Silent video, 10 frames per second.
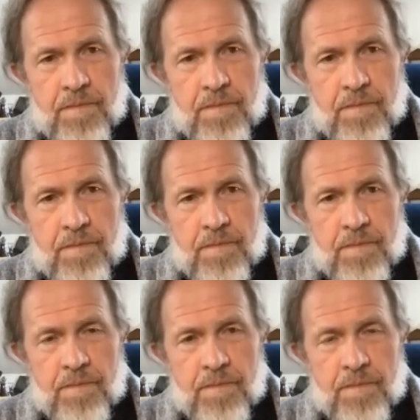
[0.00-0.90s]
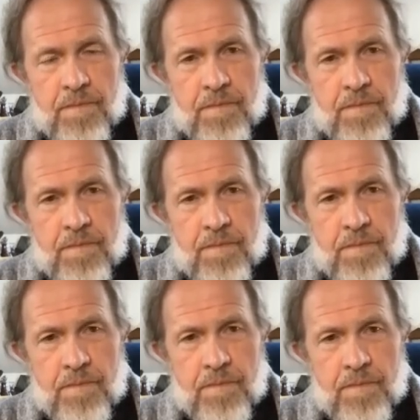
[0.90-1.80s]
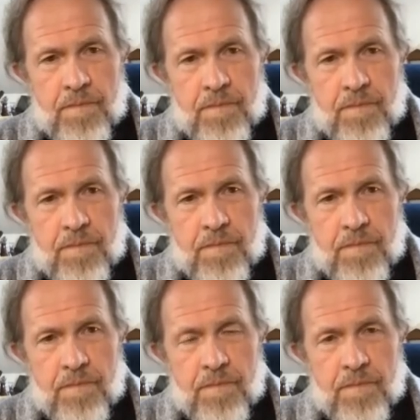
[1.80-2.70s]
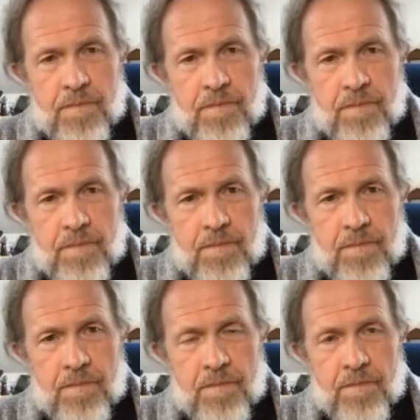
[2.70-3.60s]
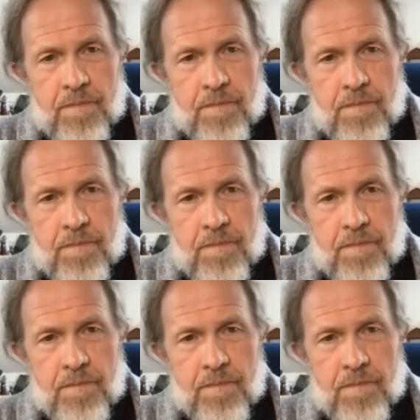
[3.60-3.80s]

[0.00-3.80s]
No words are spoken by the person on screen.